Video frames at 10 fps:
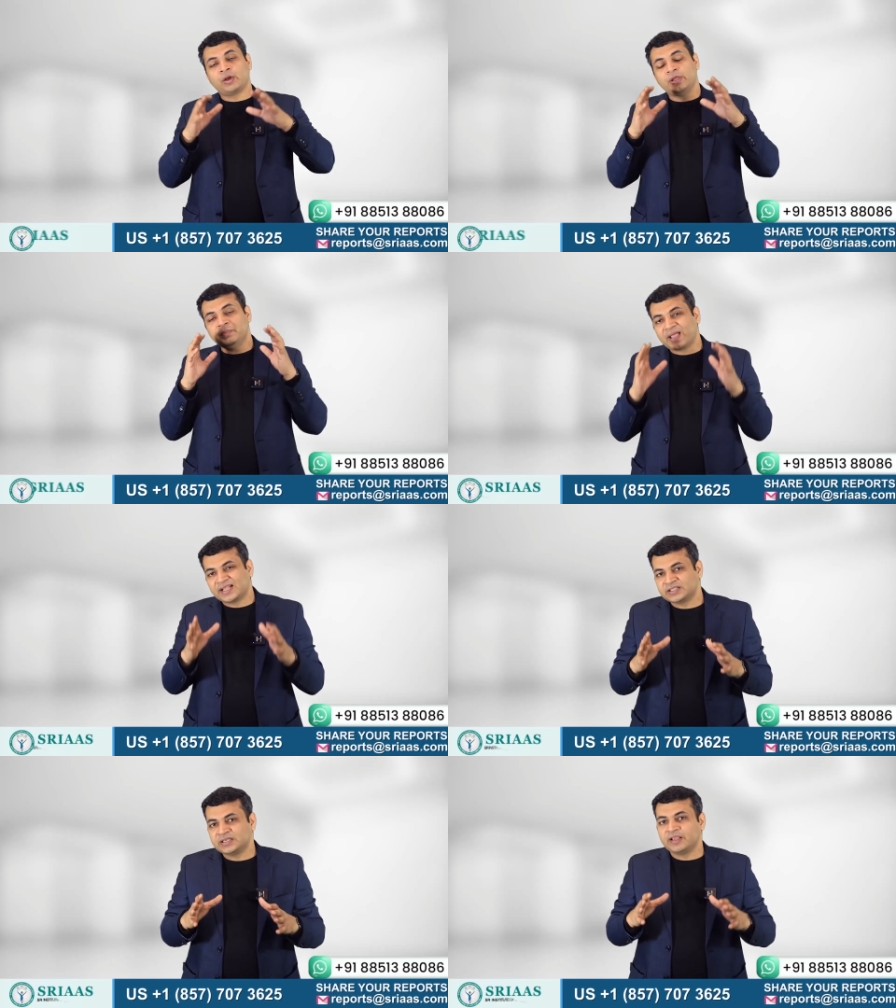Now
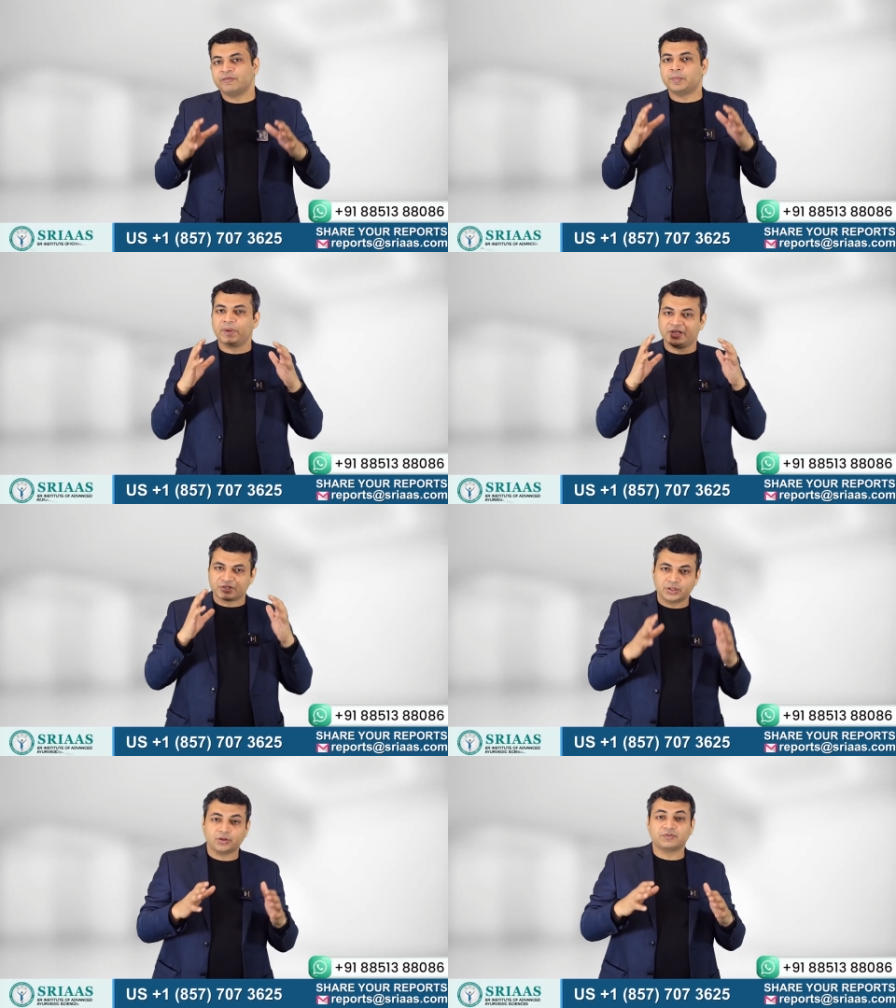imagine if a
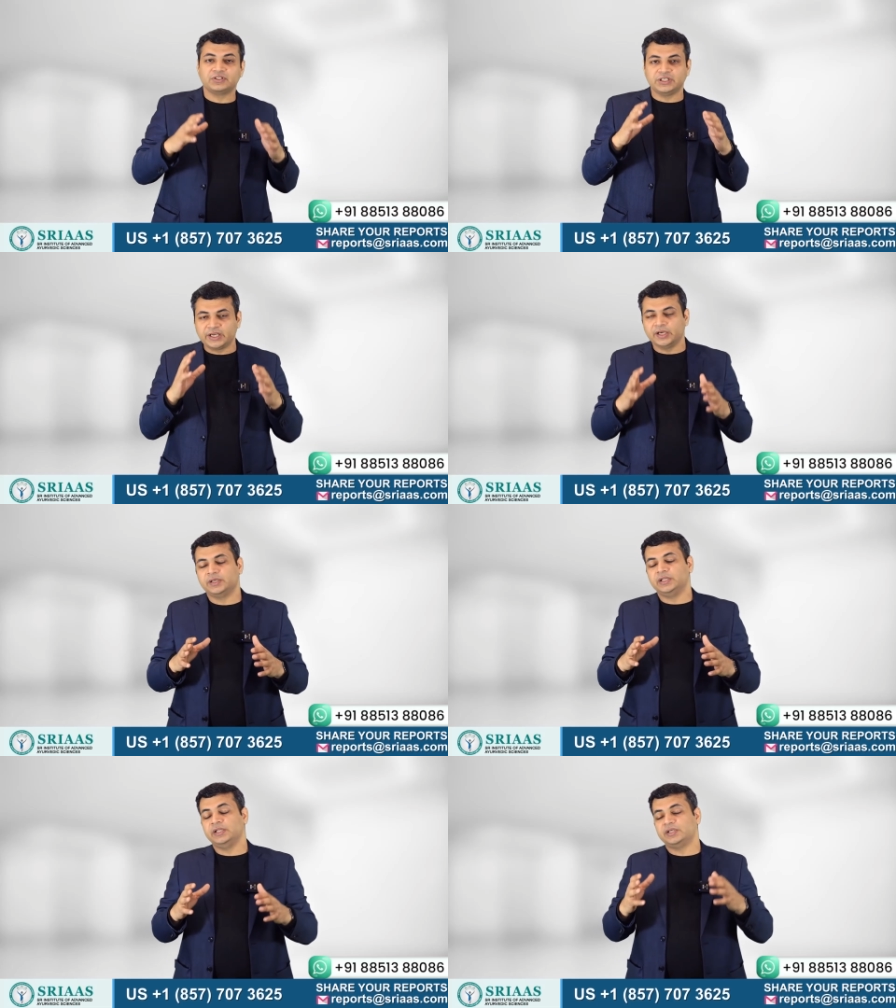patient of
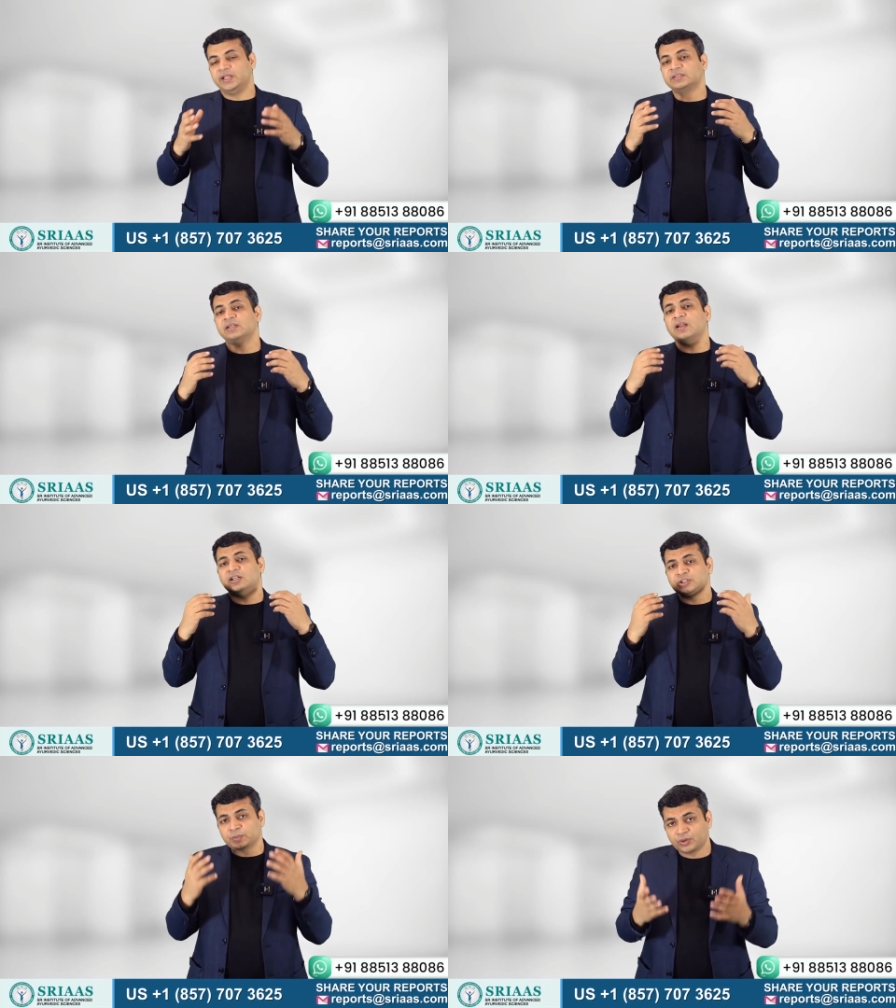CKD takes
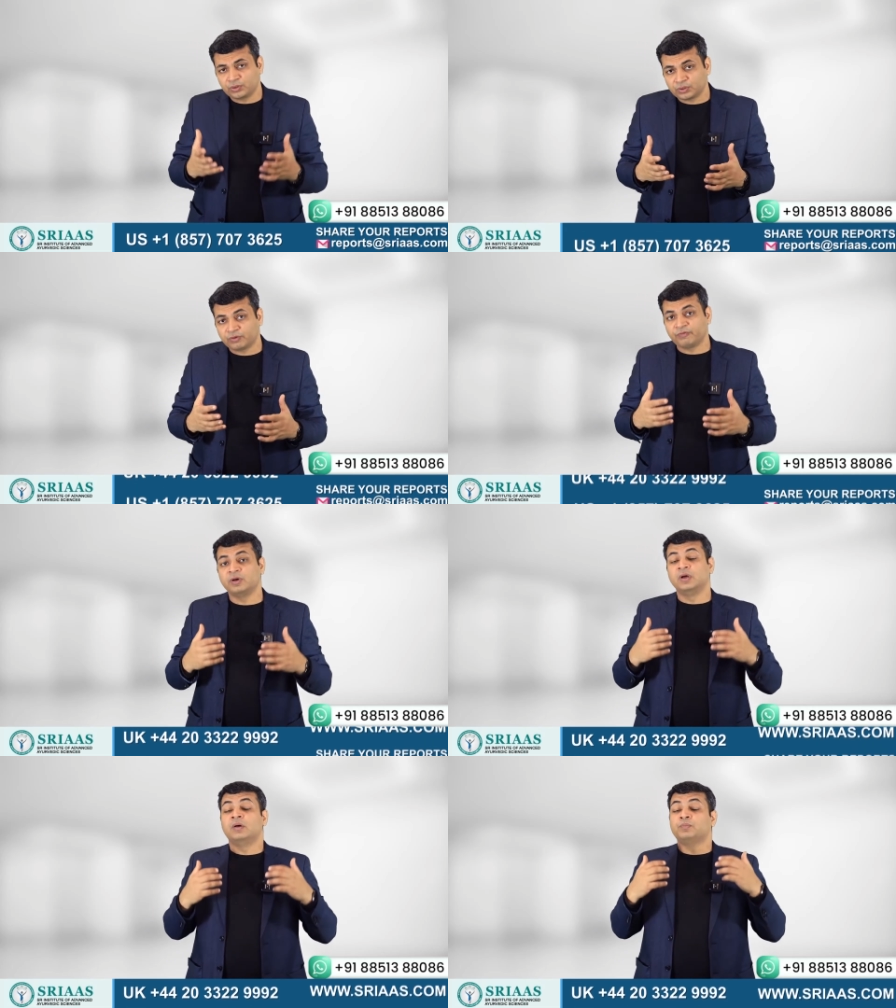large amount of
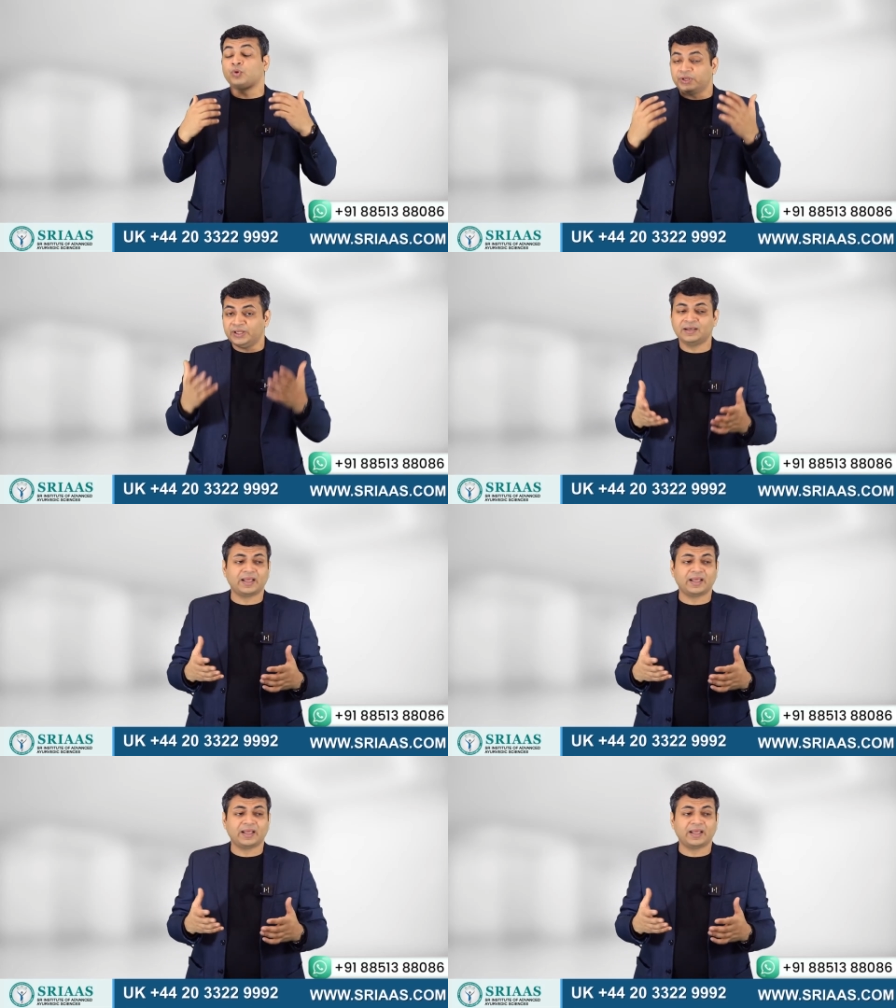protein